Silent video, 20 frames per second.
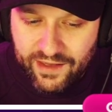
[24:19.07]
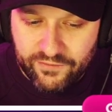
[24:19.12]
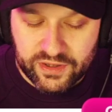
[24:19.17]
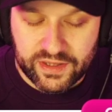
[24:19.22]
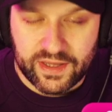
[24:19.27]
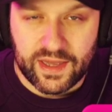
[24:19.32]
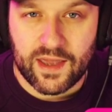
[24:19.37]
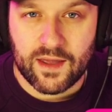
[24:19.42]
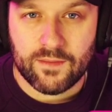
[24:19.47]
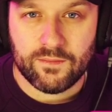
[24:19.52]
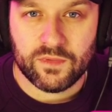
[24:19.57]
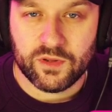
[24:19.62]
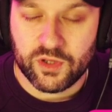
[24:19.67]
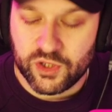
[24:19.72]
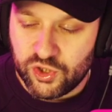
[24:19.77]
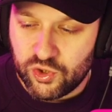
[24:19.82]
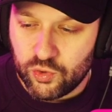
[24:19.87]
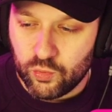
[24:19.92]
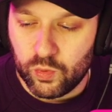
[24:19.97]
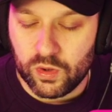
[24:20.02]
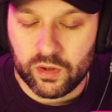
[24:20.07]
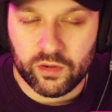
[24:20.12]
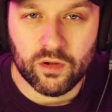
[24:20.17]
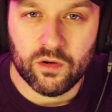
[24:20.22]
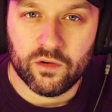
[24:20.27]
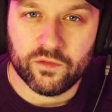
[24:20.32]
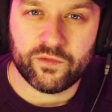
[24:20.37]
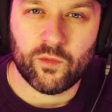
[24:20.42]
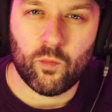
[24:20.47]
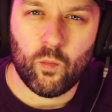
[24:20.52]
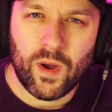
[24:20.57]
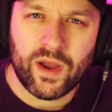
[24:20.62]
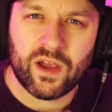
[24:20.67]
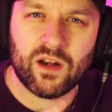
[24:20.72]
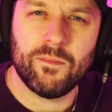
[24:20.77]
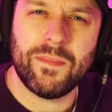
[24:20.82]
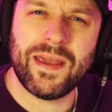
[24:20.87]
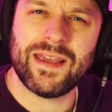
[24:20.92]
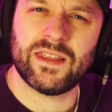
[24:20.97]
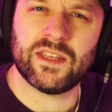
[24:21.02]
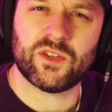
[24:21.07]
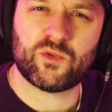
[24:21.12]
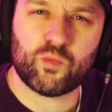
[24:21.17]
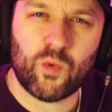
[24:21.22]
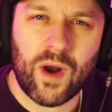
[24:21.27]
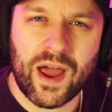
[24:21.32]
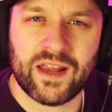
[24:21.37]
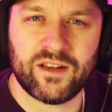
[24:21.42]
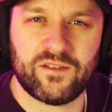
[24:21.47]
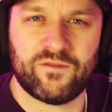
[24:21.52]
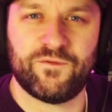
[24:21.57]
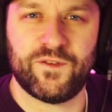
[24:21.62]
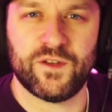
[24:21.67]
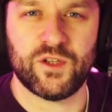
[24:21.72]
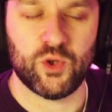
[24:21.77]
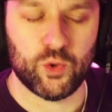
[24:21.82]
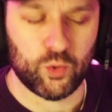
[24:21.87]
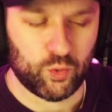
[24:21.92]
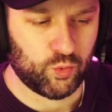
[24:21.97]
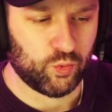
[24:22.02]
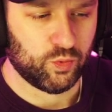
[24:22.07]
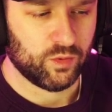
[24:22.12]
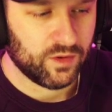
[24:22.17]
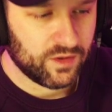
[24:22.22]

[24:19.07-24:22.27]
a game that you will love, and we're going to make this right for you.